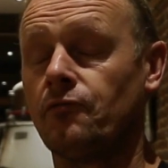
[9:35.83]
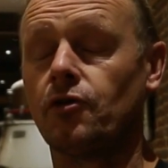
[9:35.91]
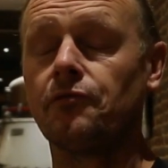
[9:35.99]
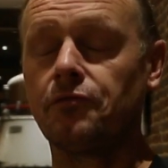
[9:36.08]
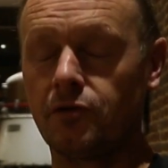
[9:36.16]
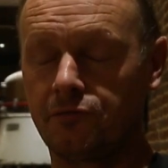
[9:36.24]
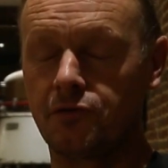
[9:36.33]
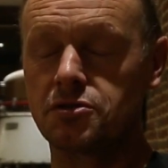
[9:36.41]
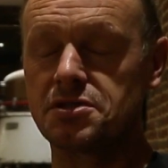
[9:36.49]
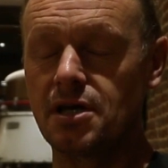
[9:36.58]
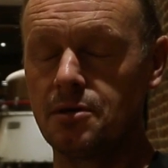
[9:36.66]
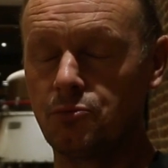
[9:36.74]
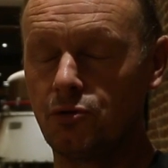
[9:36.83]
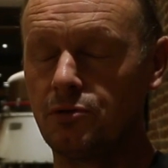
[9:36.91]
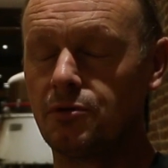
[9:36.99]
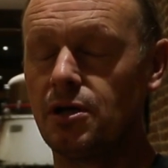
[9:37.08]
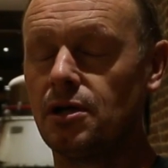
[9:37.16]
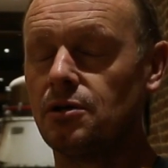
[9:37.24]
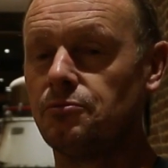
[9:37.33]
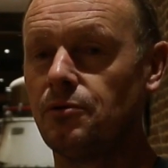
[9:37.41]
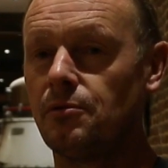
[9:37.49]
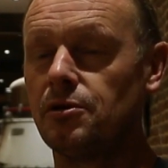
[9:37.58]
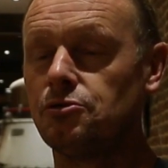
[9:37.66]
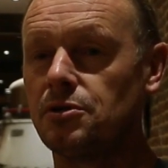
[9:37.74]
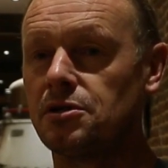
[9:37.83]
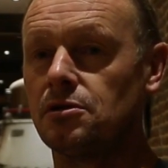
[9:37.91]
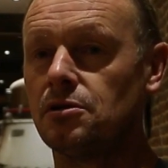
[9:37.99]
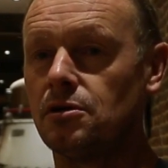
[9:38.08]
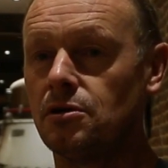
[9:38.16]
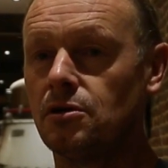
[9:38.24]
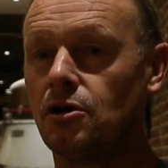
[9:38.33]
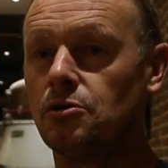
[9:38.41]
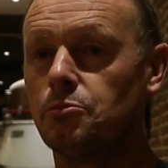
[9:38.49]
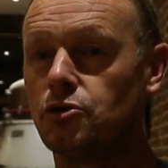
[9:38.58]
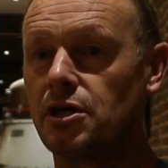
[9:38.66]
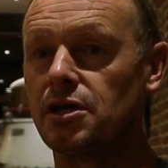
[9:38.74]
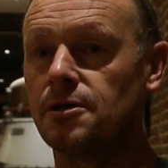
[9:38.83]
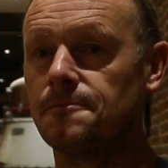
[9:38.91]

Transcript: for the first time we will do it on booking.